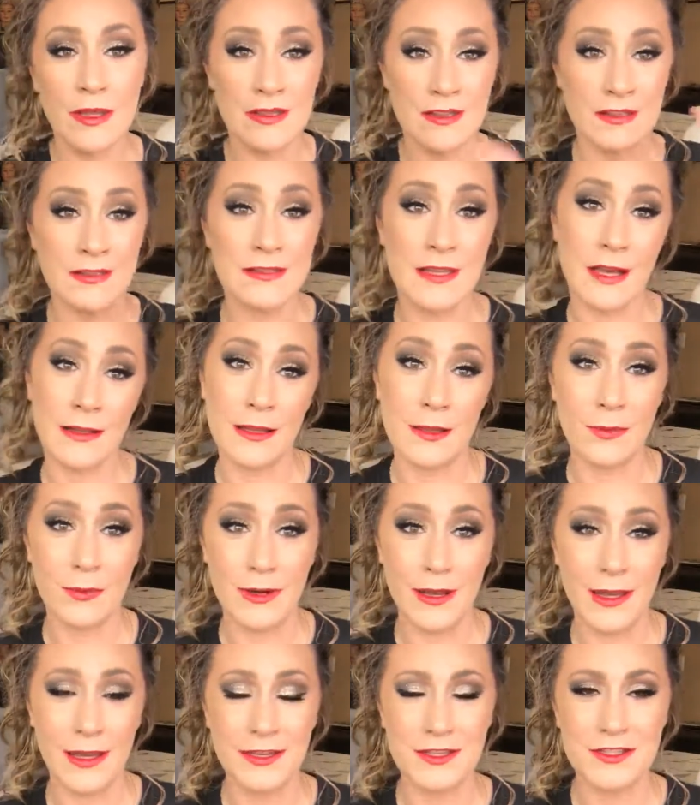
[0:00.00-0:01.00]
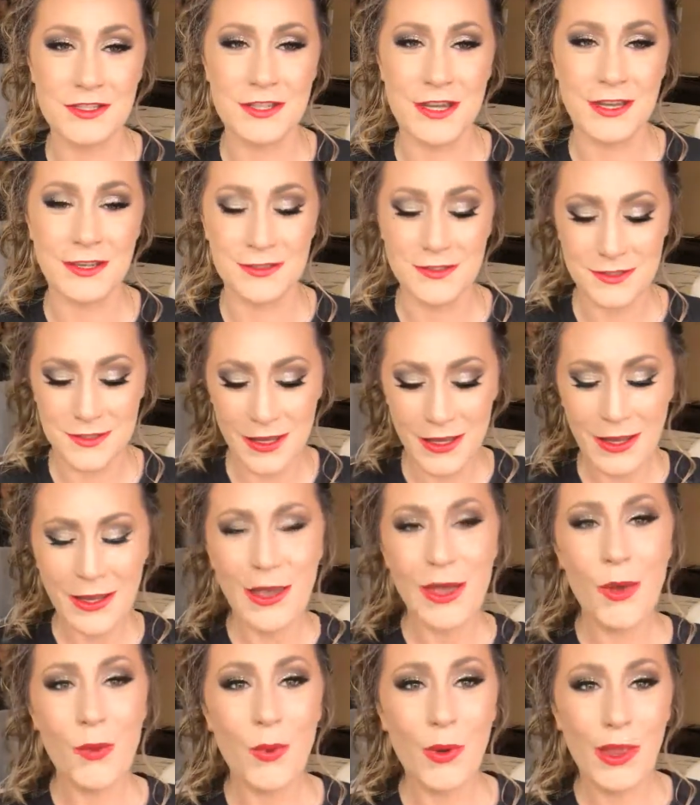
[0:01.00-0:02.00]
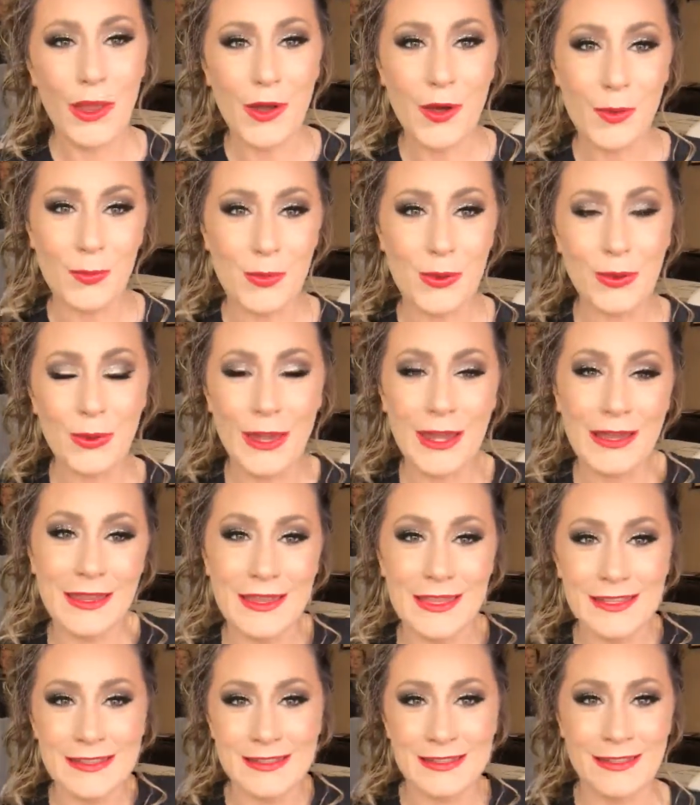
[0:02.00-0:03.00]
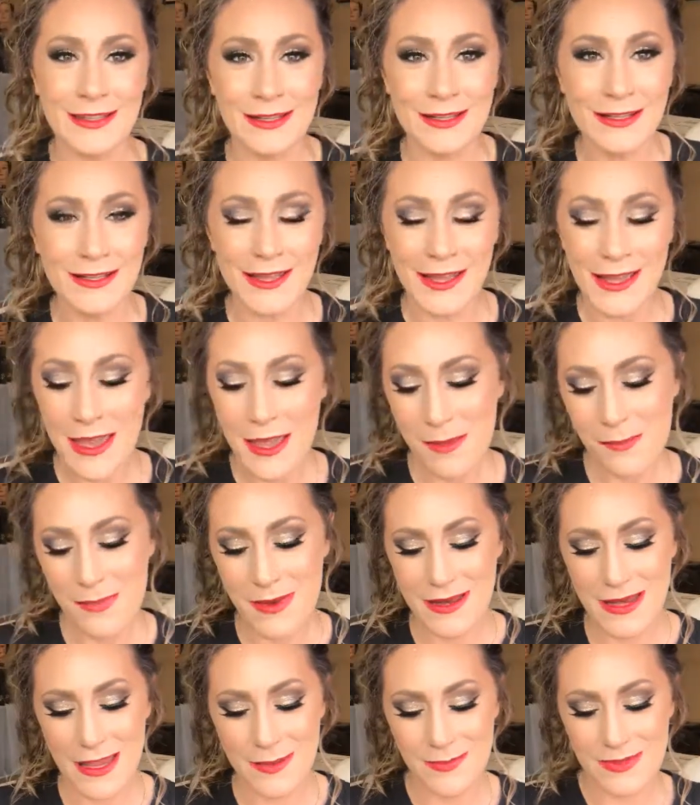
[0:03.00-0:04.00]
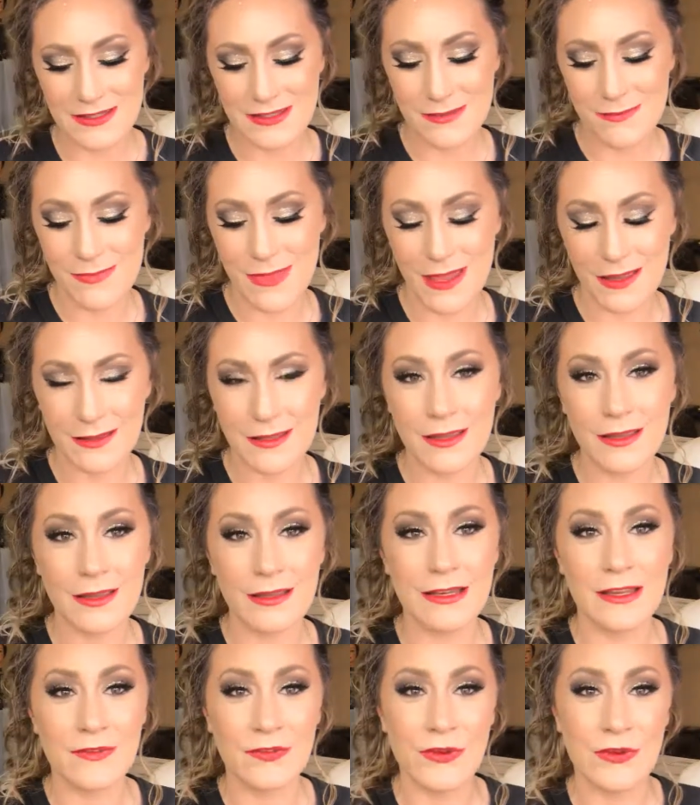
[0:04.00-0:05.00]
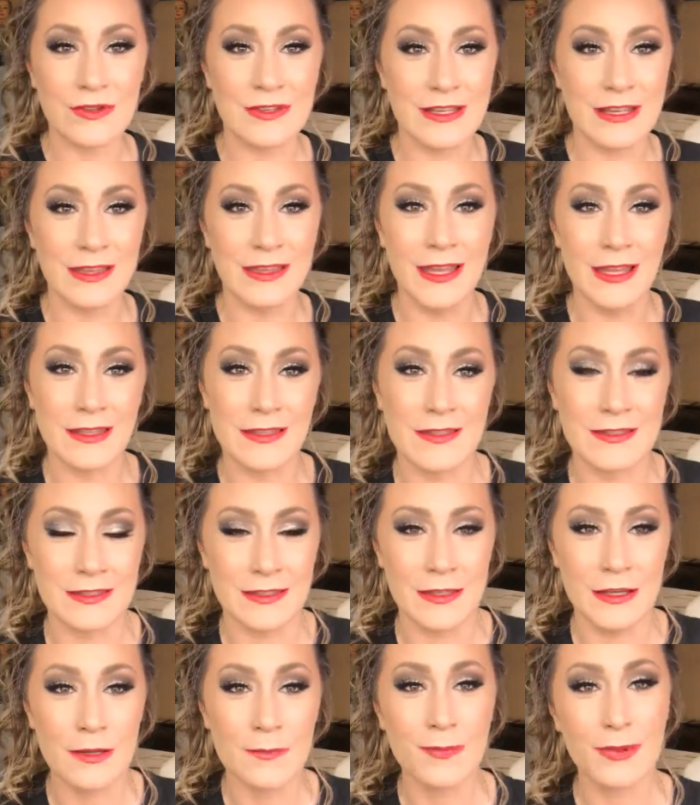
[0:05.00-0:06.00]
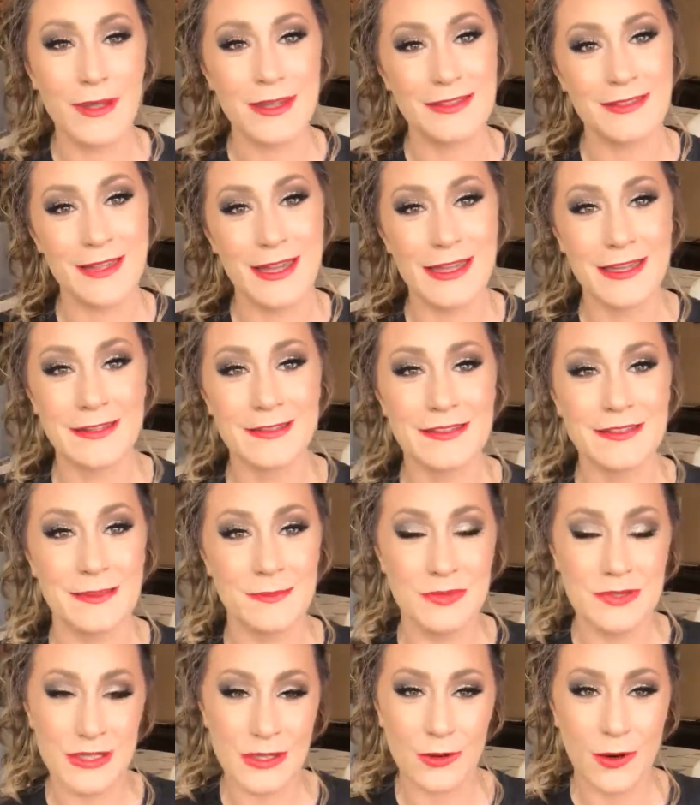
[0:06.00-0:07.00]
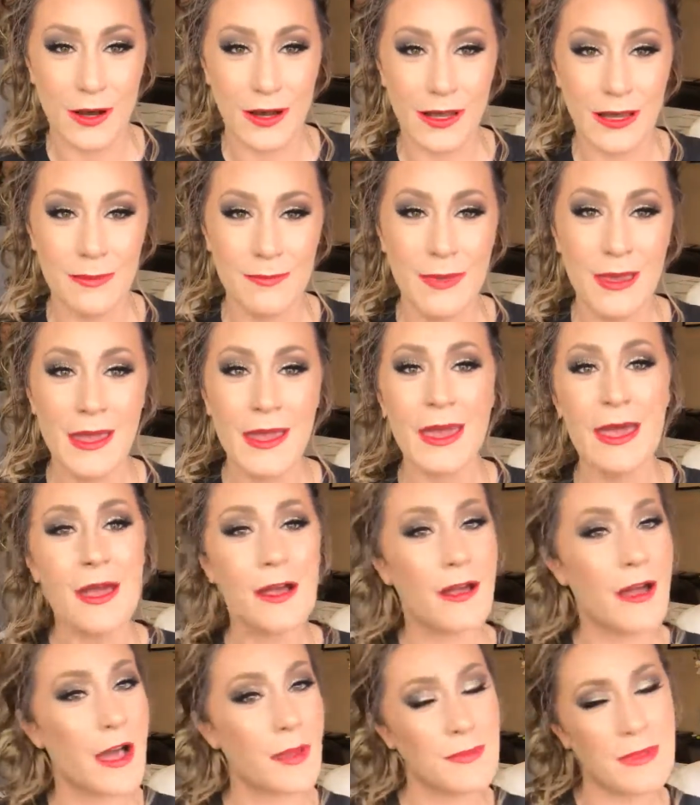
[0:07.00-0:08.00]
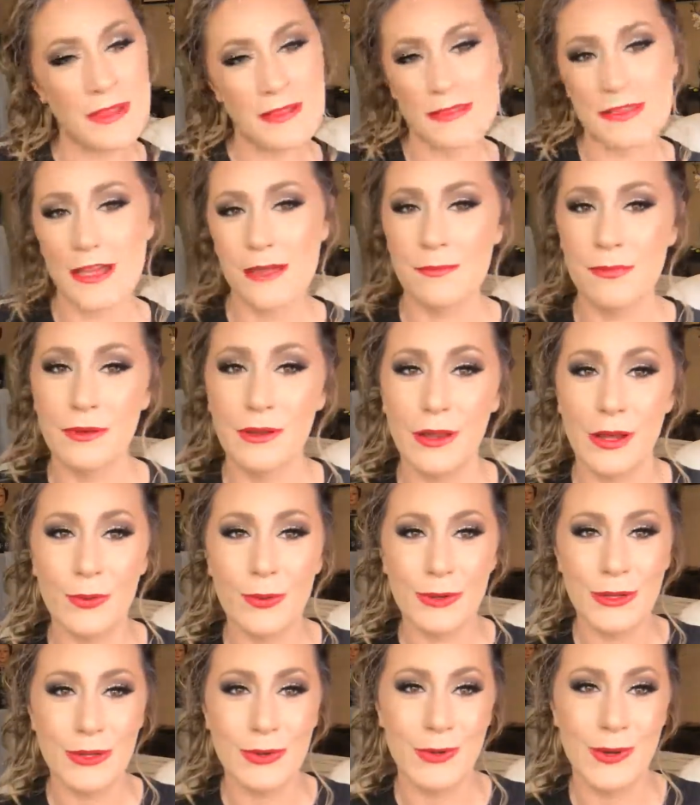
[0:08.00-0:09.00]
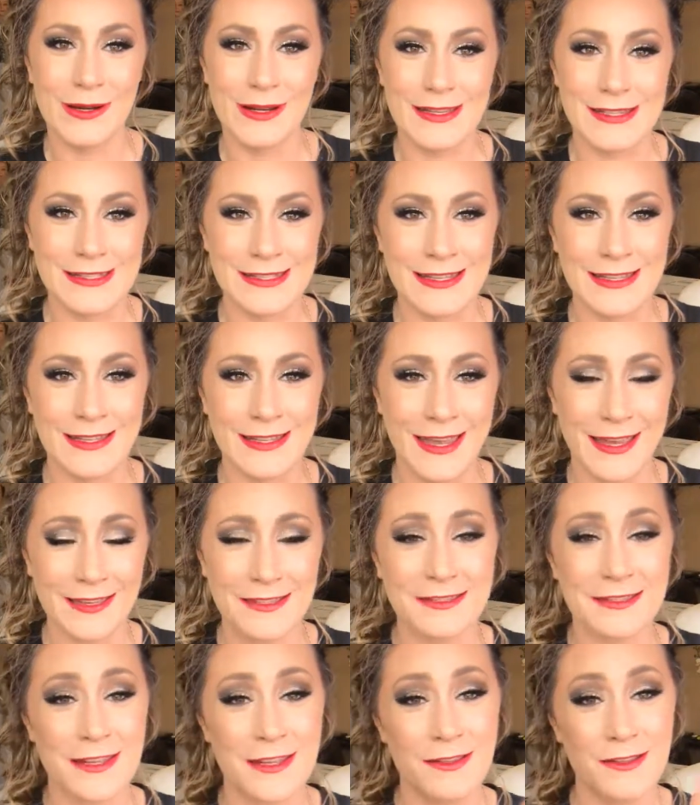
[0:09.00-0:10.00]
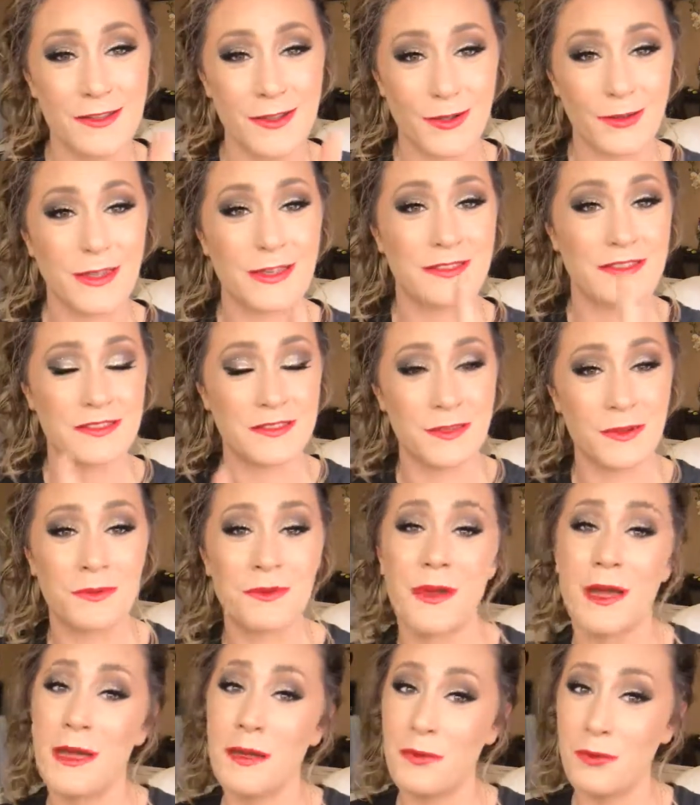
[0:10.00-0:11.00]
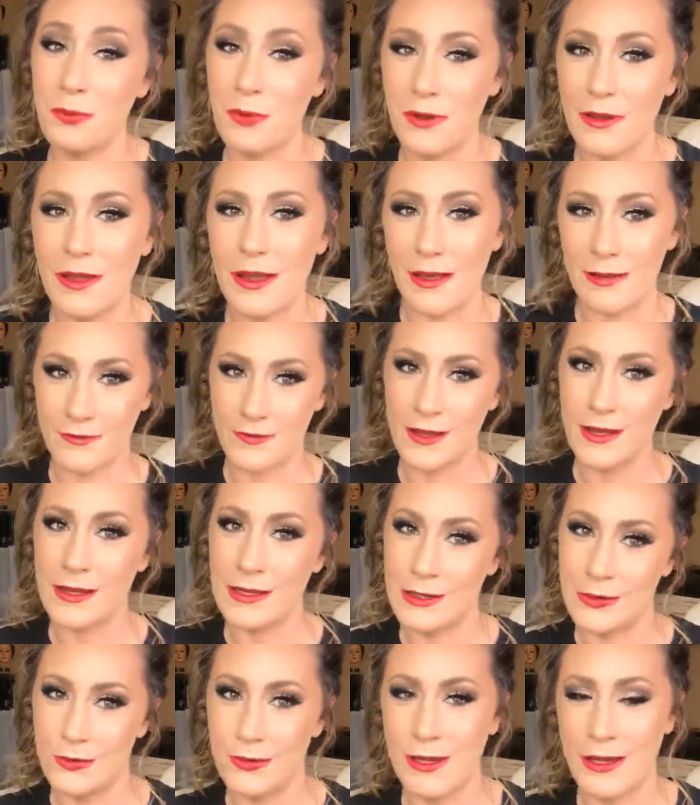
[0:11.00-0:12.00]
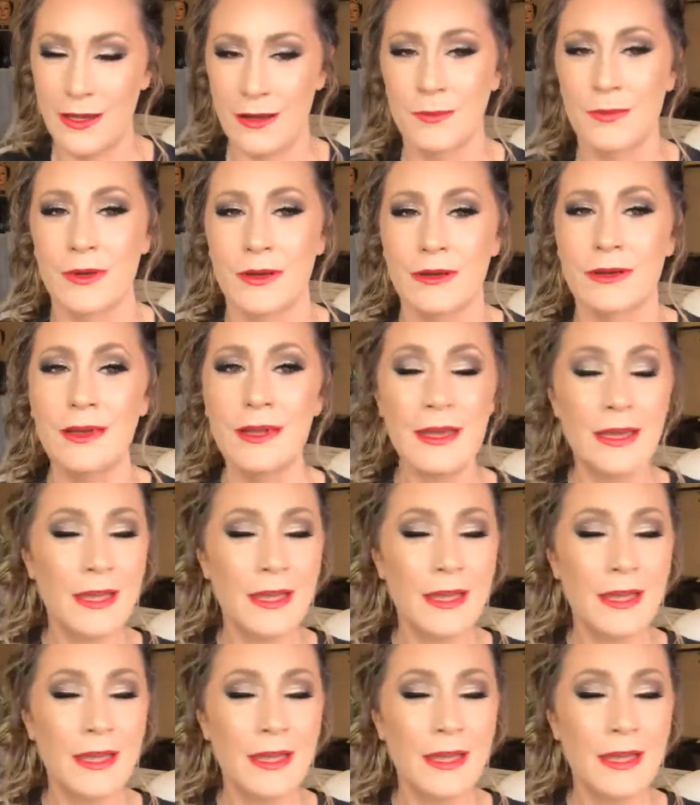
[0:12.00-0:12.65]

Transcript: That's exactly what I exchanged. Well, I hope you liked this look. My name is Amanda, and if you did like this look, please like and subscribe. Comment down below what you want to see next, and know that soon I will have a new camera.